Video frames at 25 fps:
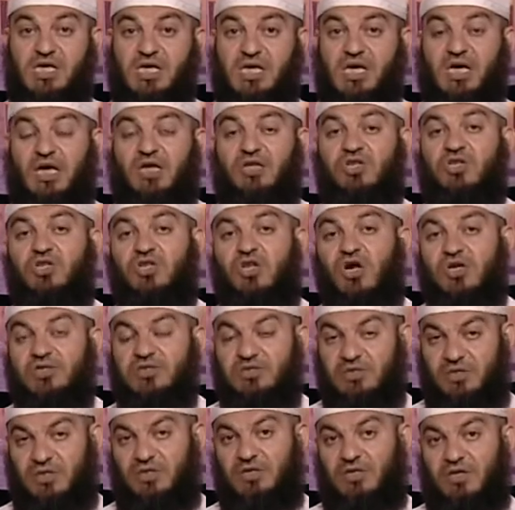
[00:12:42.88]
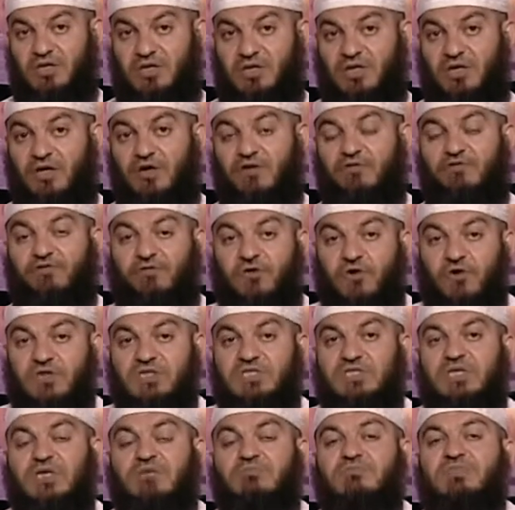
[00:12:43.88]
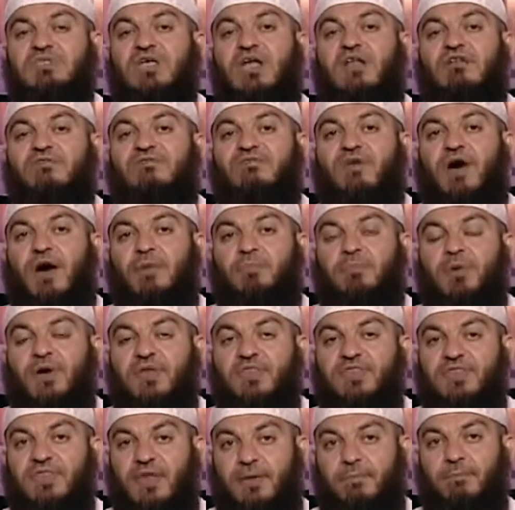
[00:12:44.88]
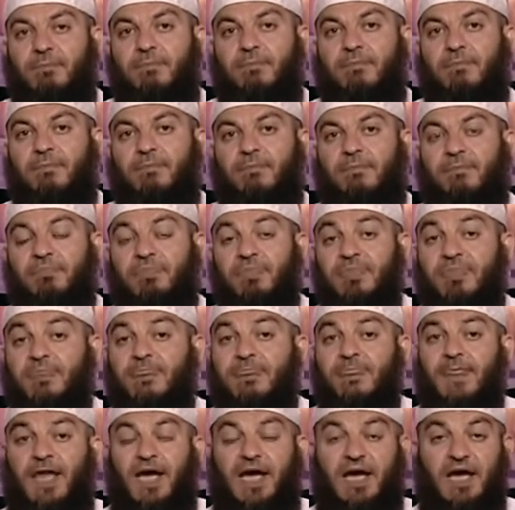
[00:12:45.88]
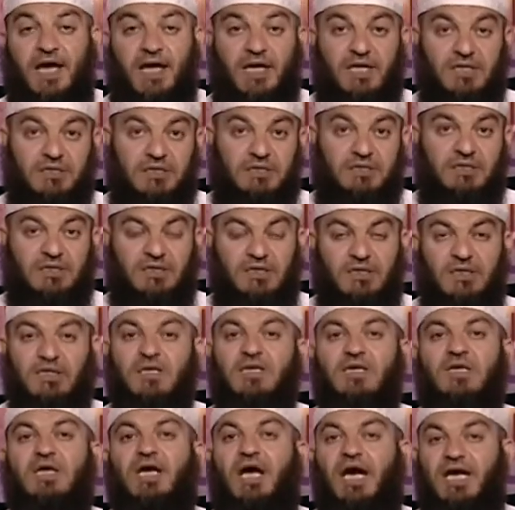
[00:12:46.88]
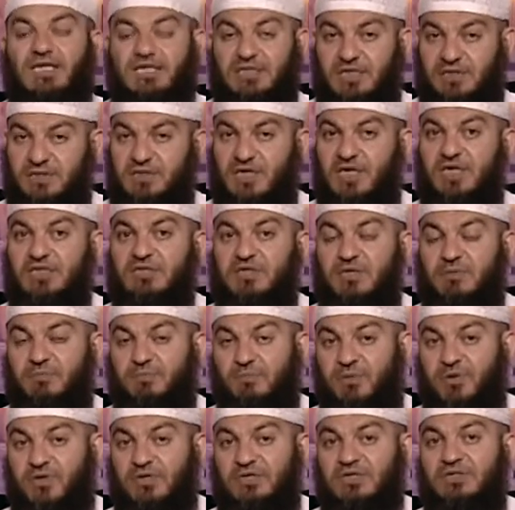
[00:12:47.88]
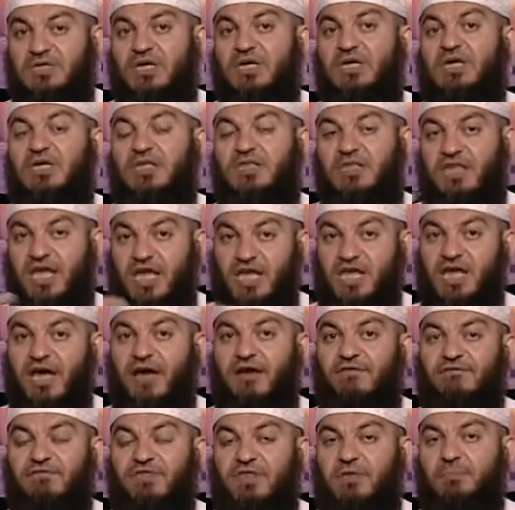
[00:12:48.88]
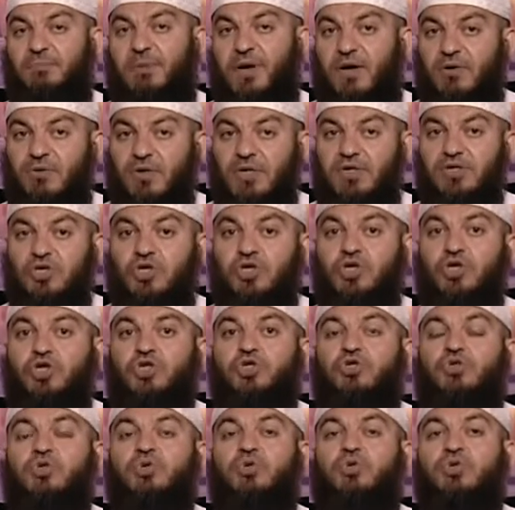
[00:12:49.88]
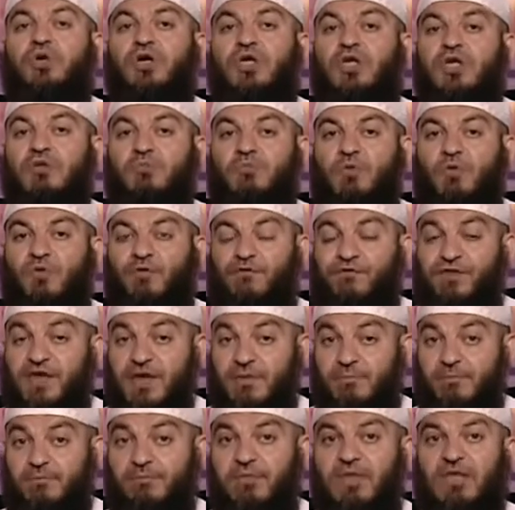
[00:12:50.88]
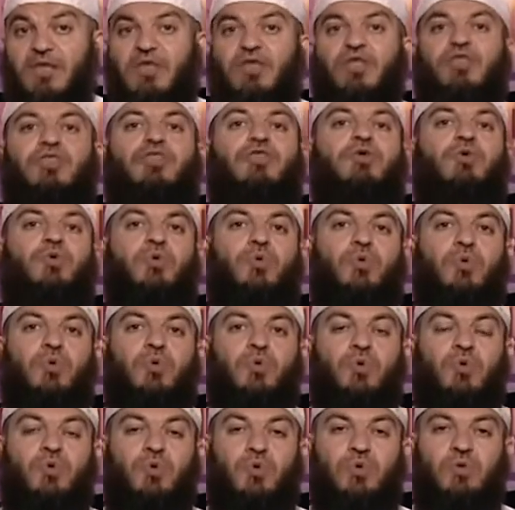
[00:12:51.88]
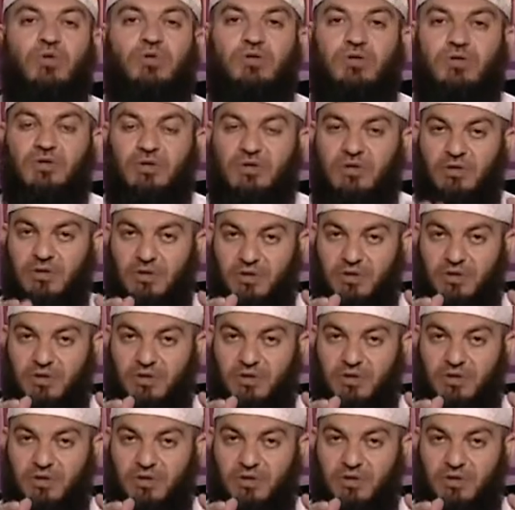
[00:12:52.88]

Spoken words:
He cannot force himself upon them. And at a certain point, they have the power to remove him through